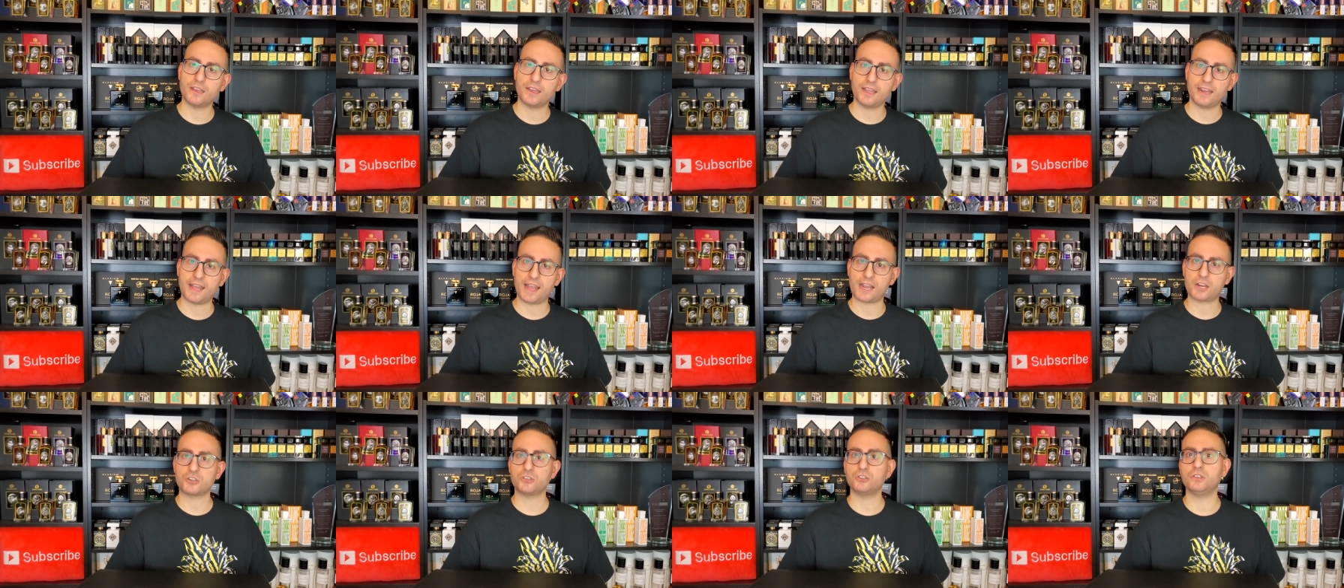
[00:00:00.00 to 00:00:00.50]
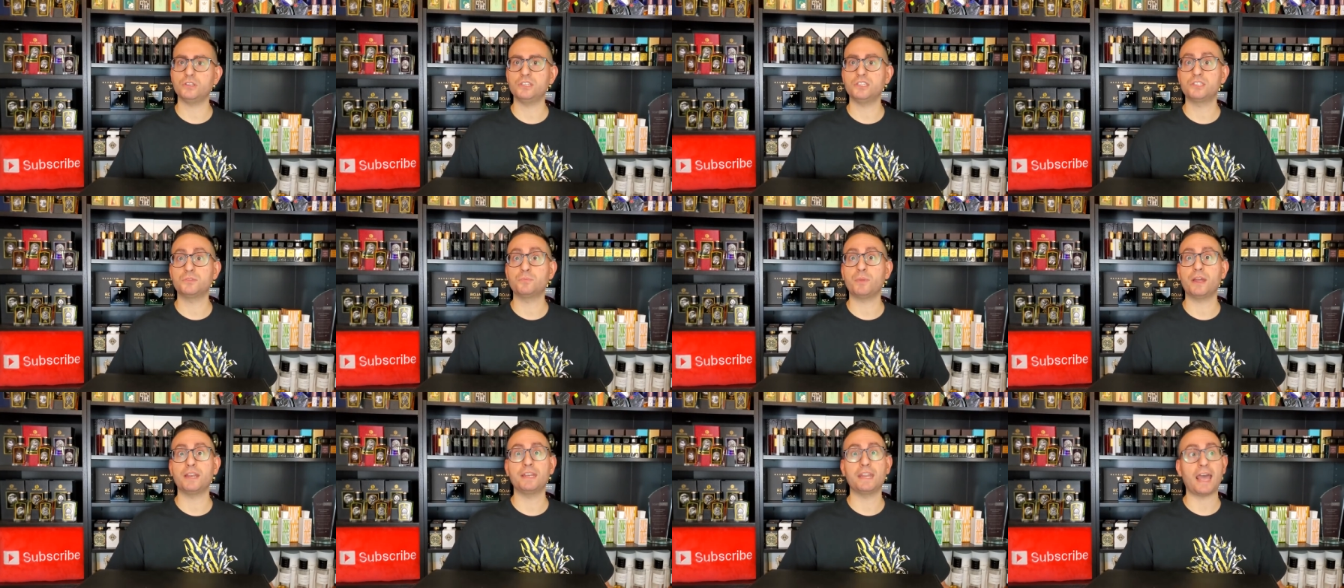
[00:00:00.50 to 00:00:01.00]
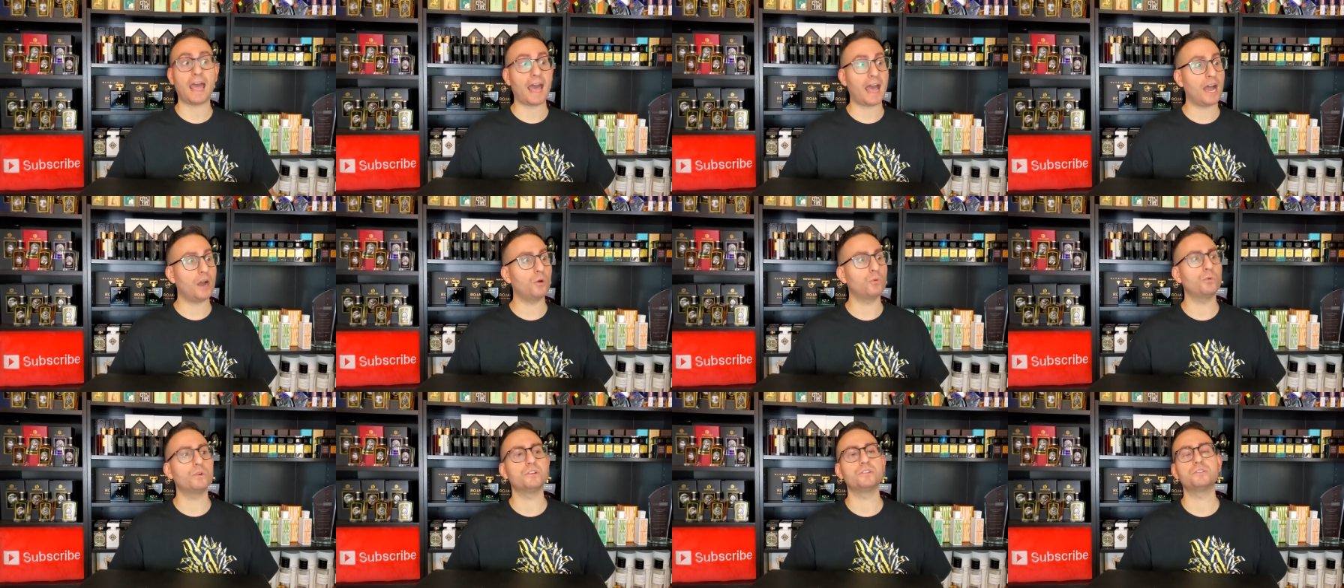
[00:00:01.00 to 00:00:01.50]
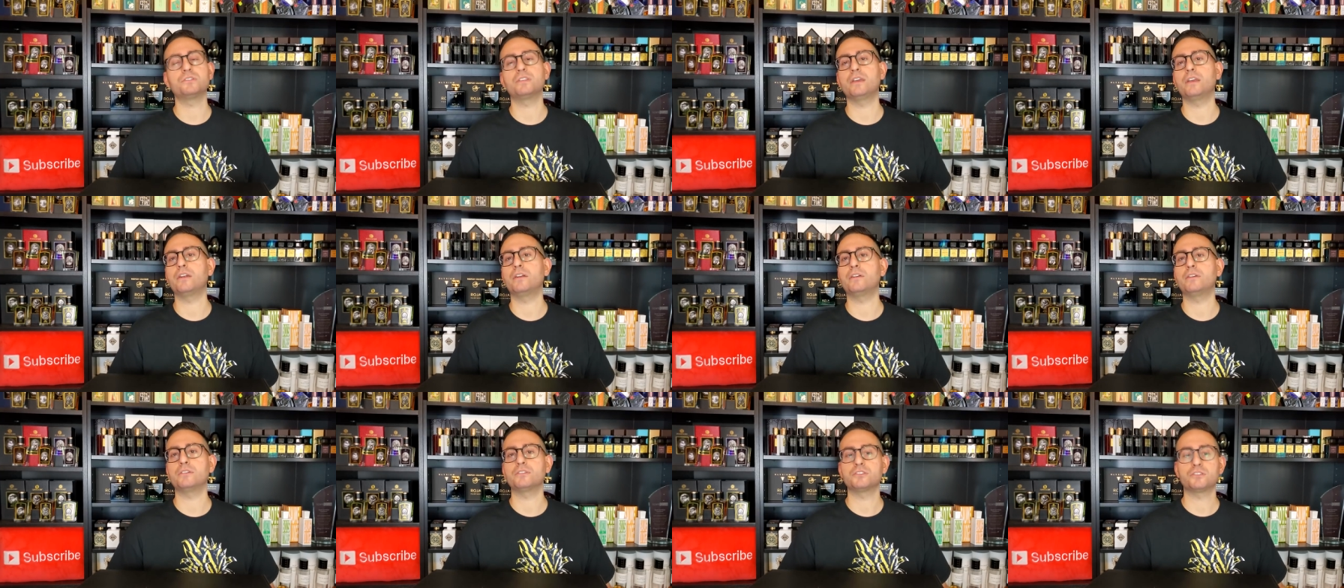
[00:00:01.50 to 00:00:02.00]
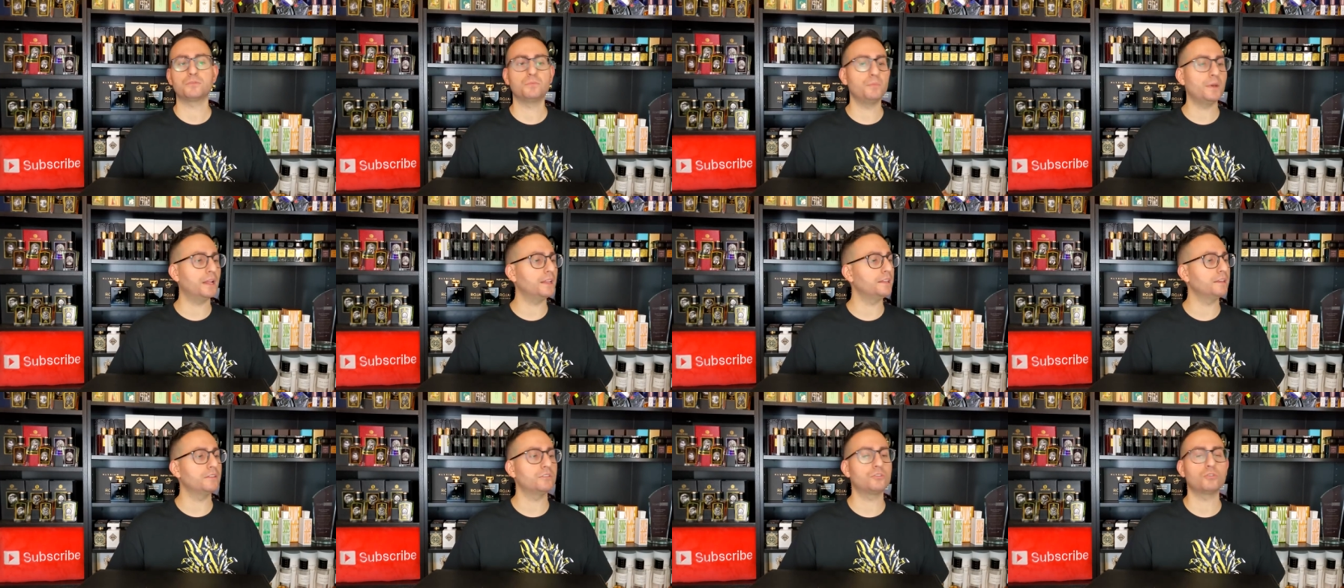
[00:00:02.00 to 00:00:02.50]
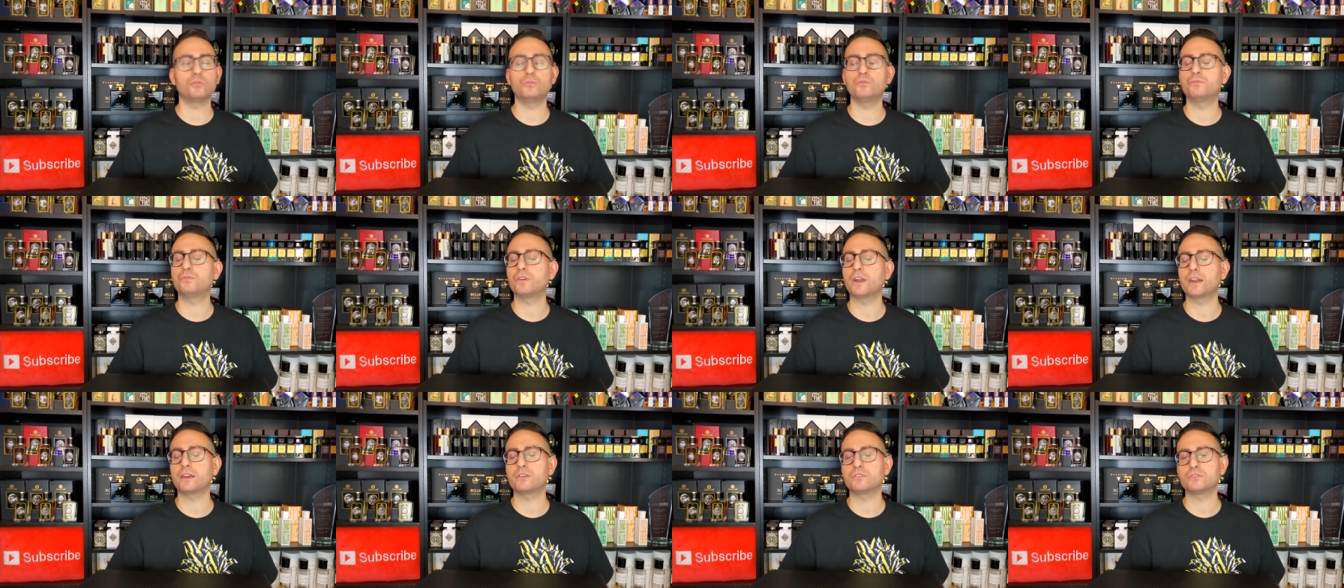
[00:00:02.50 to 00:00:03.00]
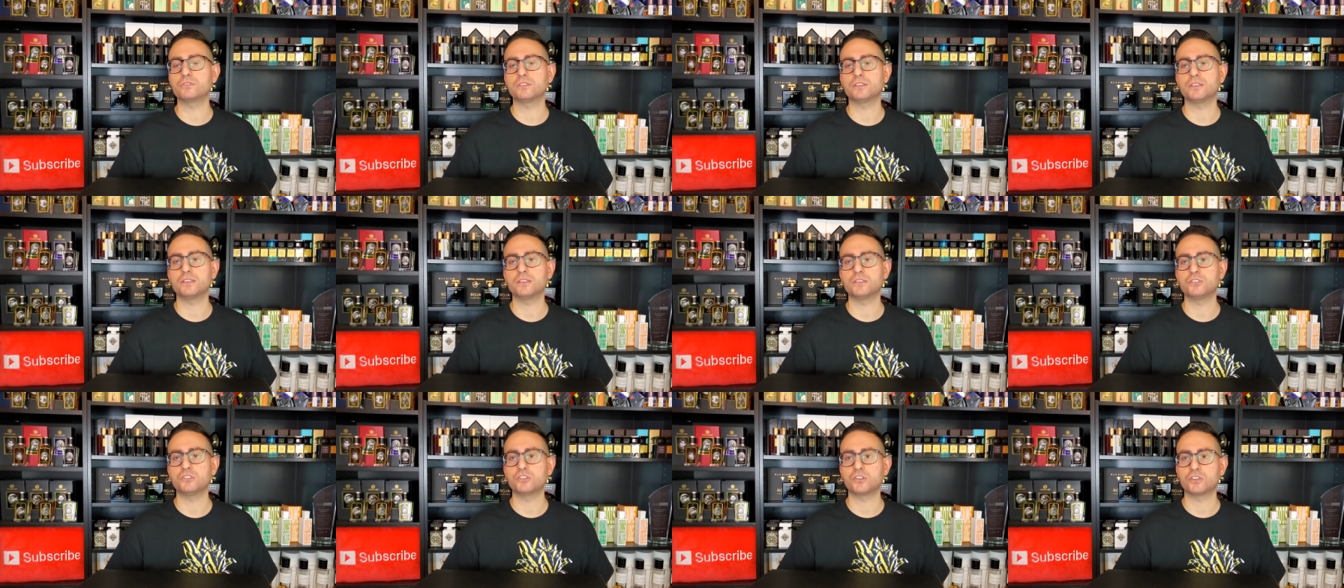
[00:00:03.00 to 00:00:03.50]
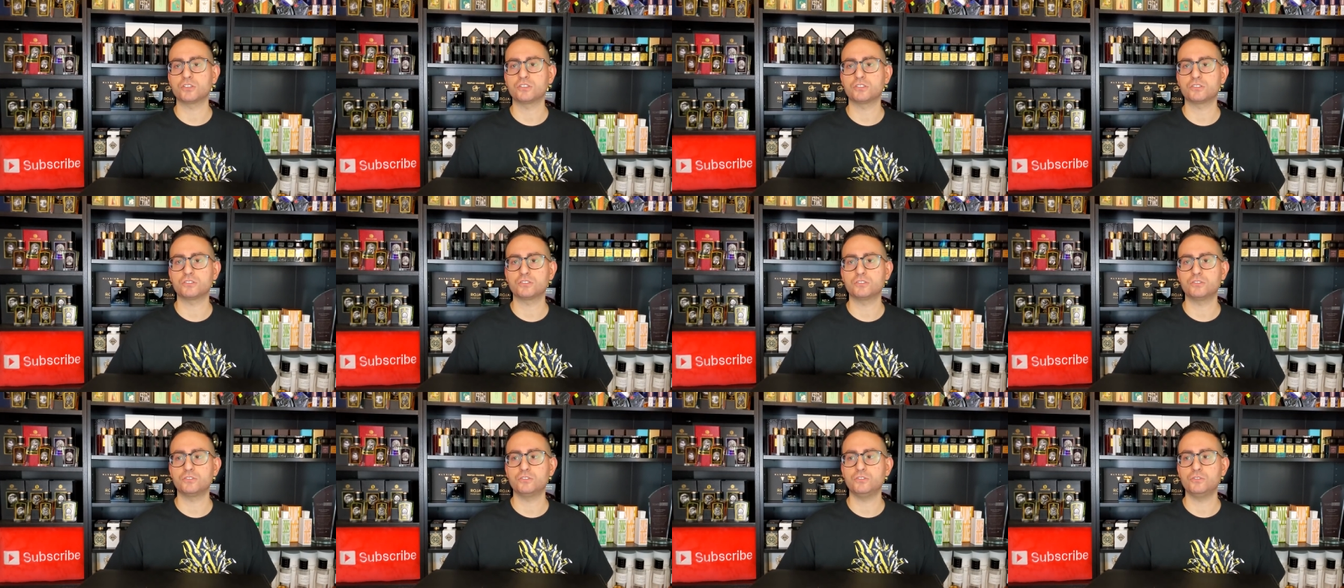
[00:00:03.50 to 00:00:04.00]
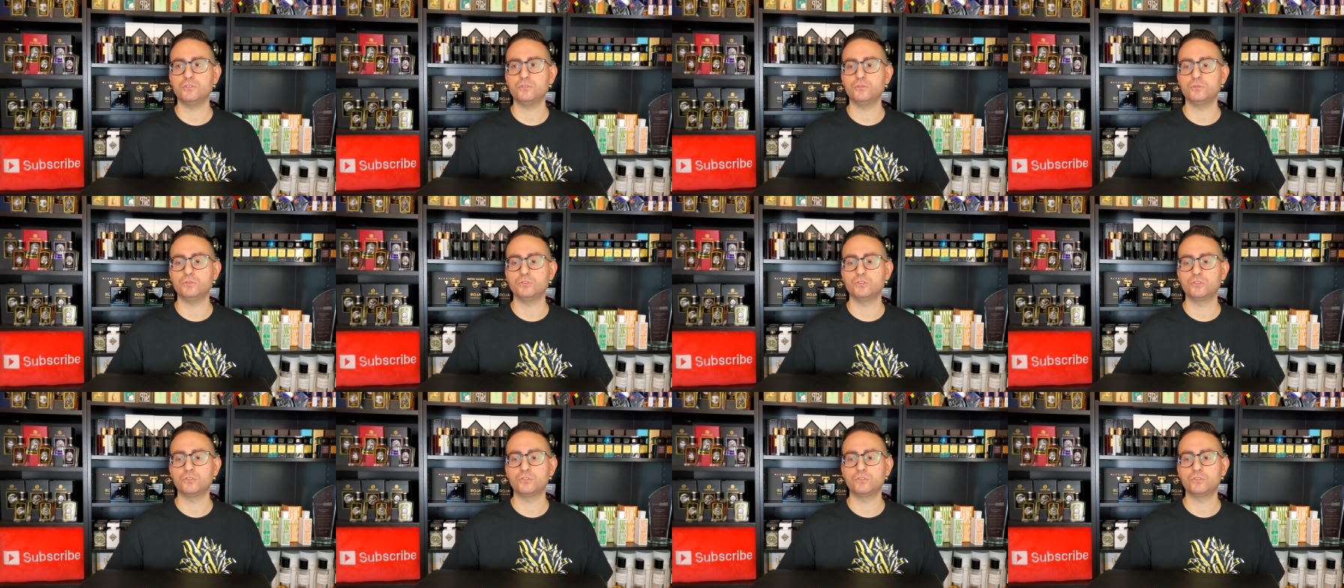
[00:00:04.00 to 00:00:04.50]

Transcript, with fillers: and actually spend hours there smelling through fragrances just to